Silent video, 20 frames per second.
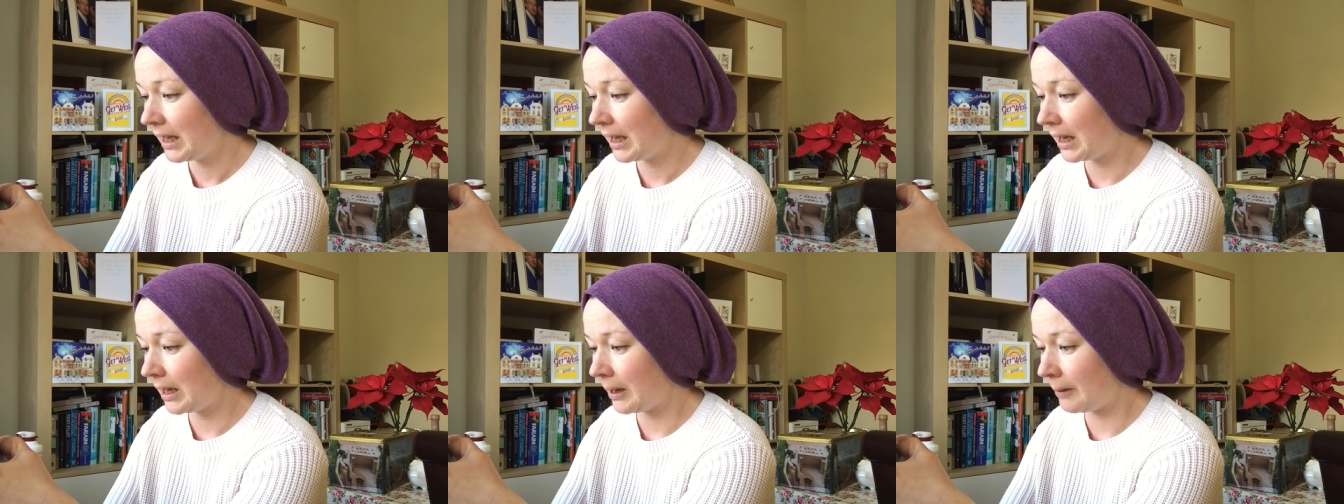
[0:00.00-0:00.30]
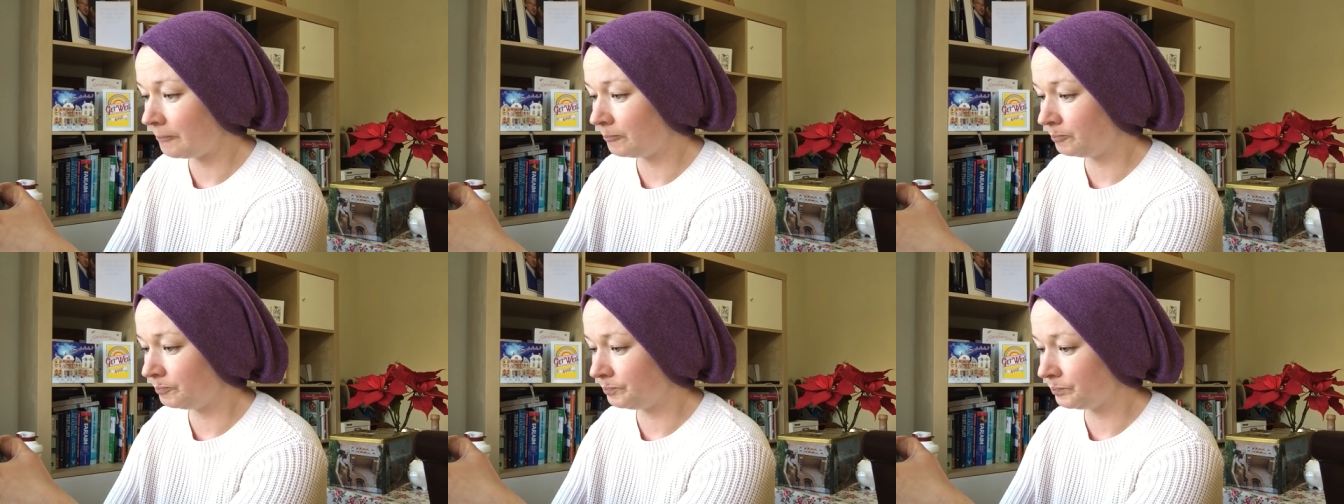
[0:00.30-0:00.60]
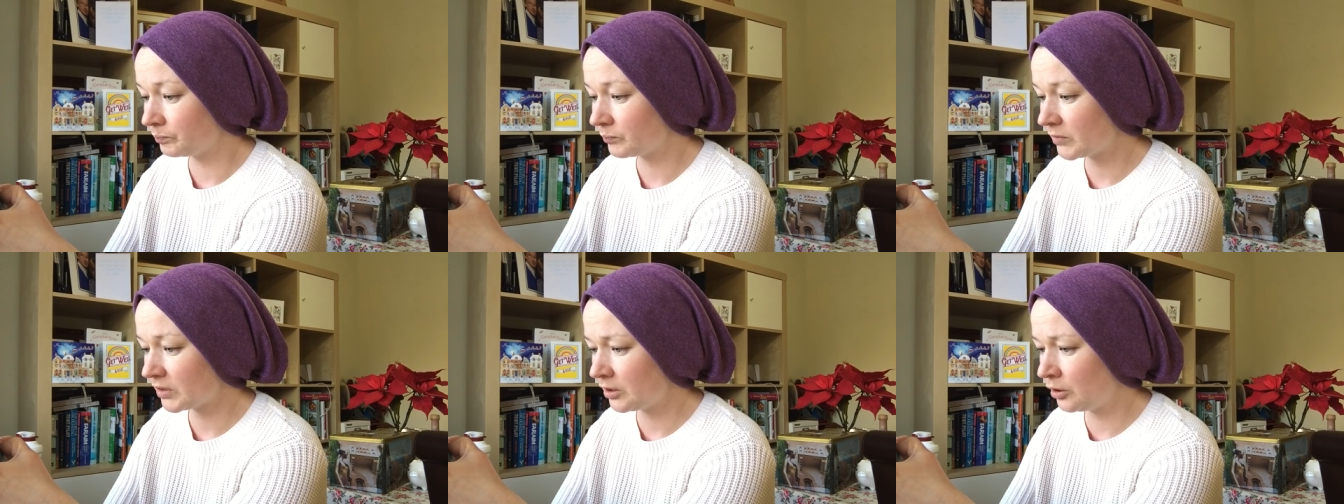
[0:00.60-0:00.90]
Um,
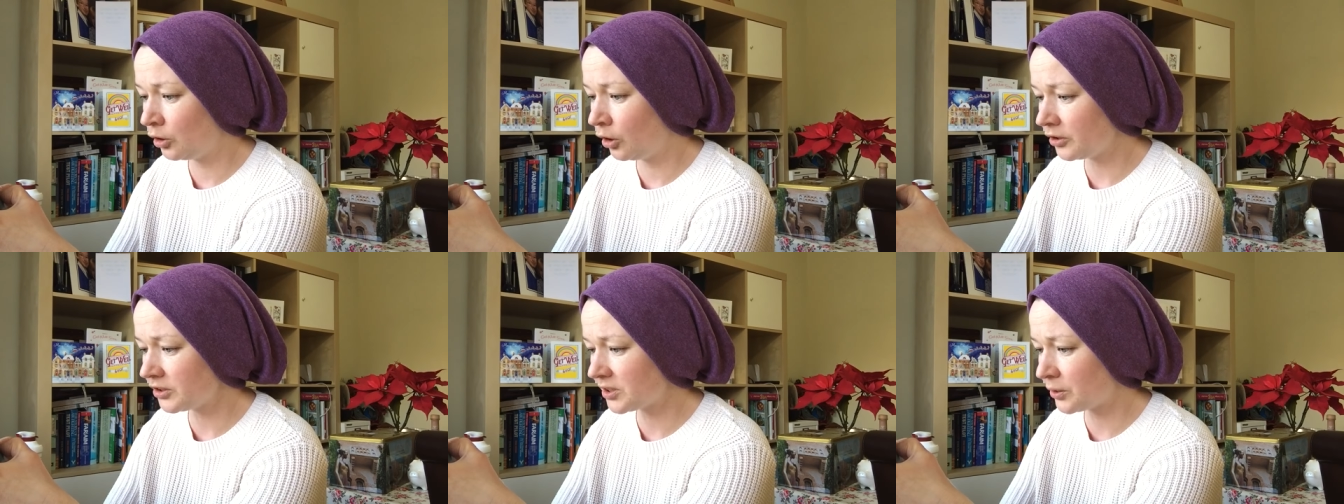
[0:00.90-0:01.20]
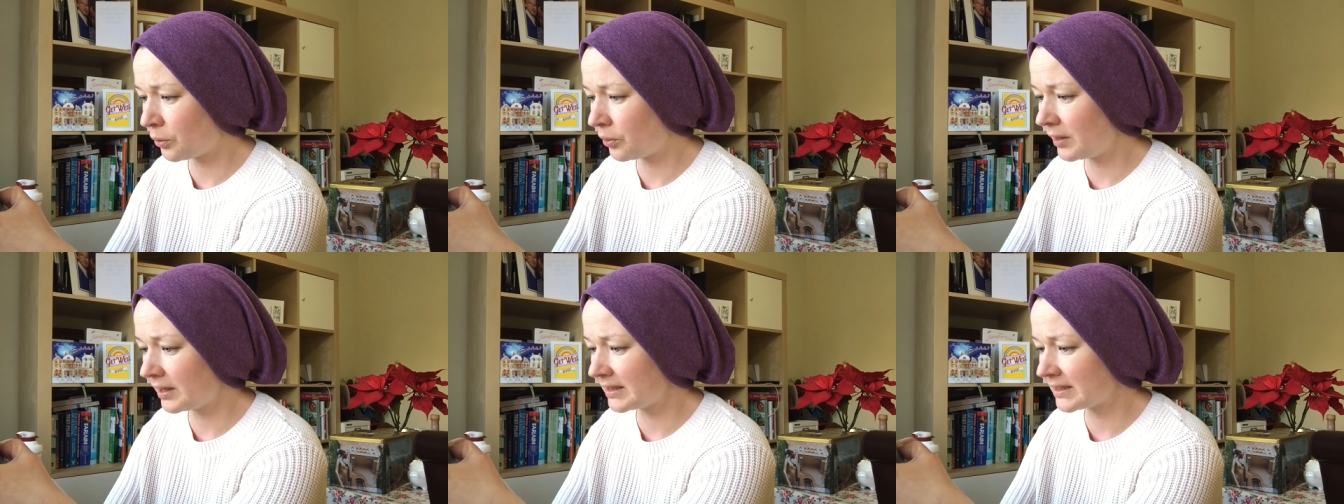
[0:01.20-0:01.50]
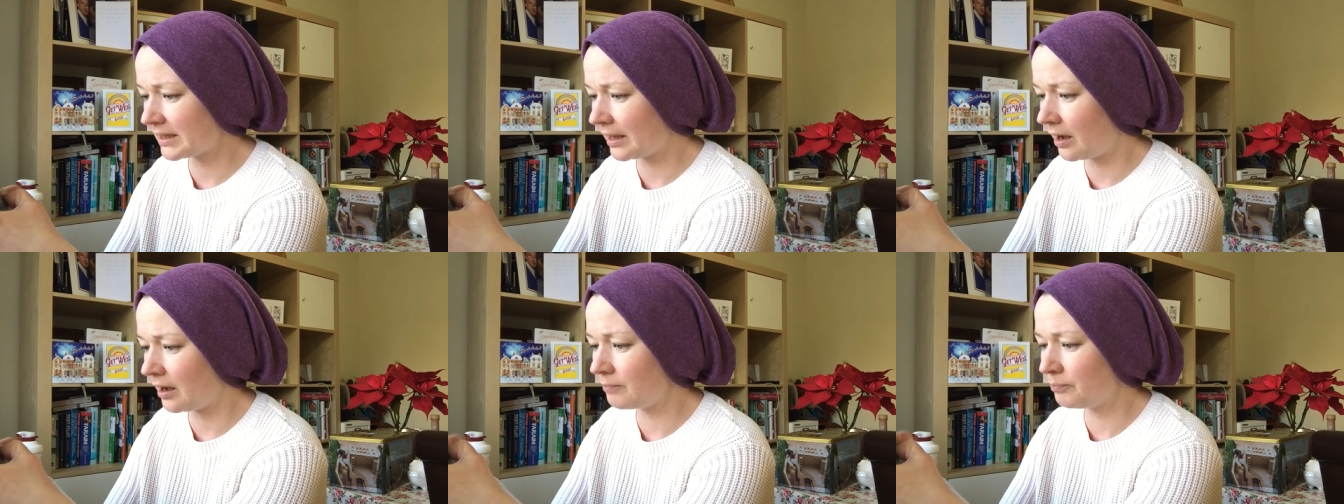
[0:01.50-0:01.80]
lots of
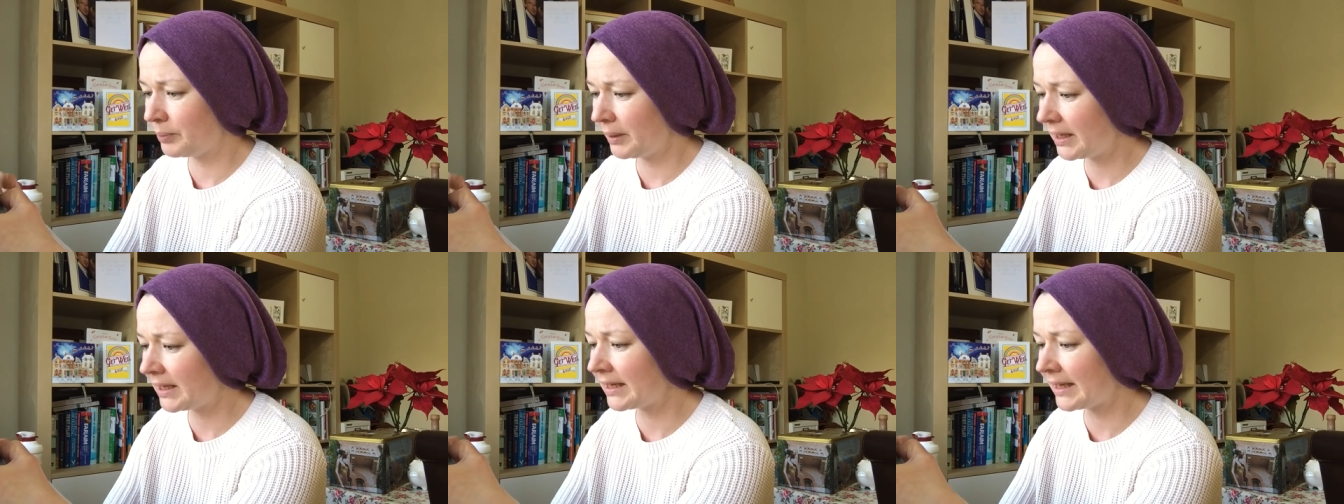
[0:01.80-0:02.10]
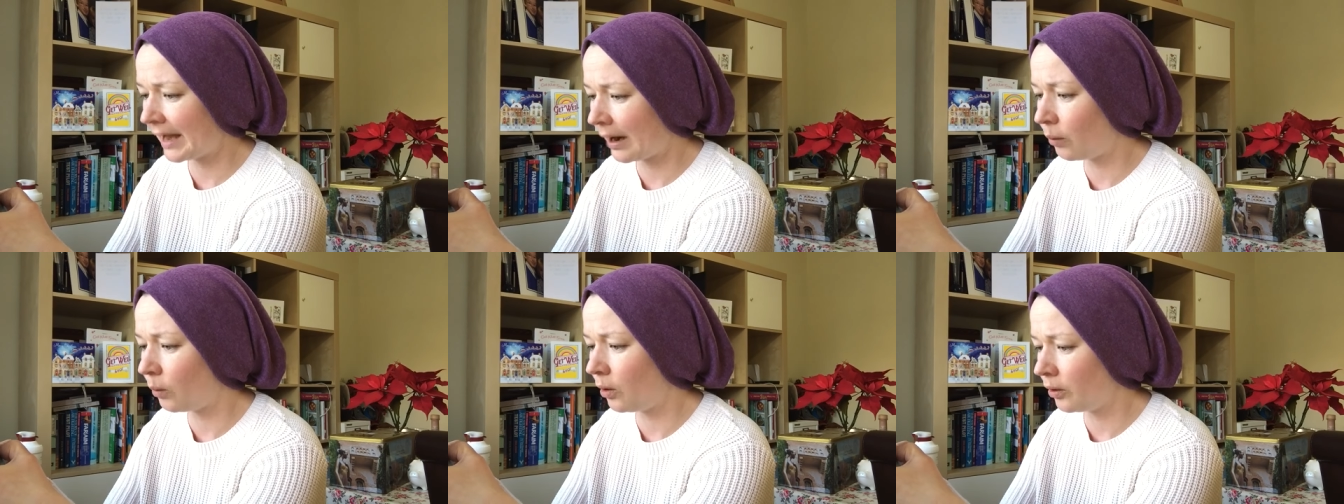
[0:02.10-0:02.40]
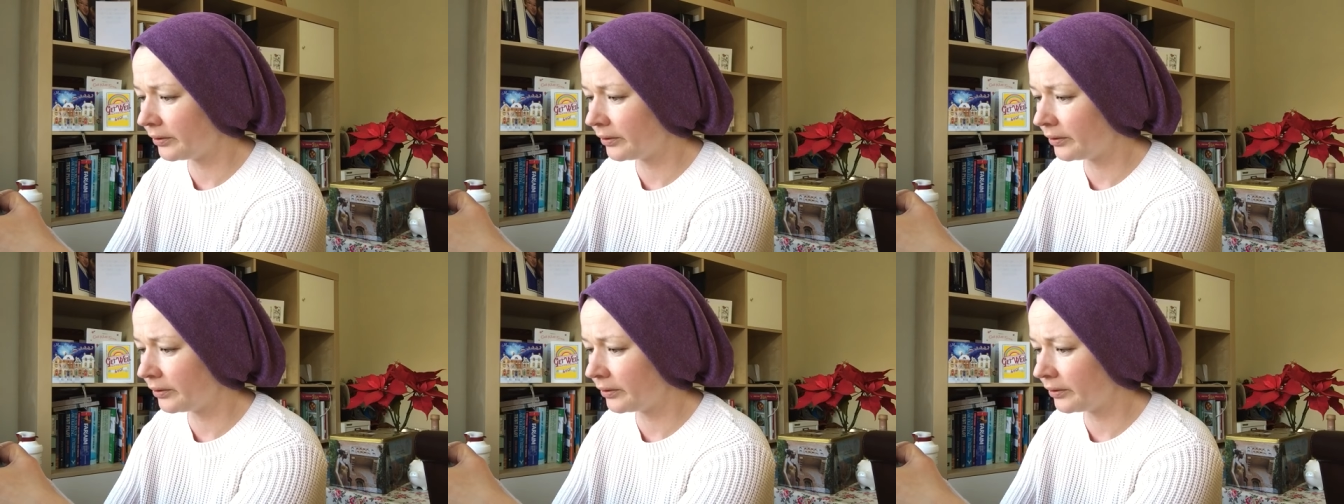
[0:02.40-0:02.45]
things that I'm picking out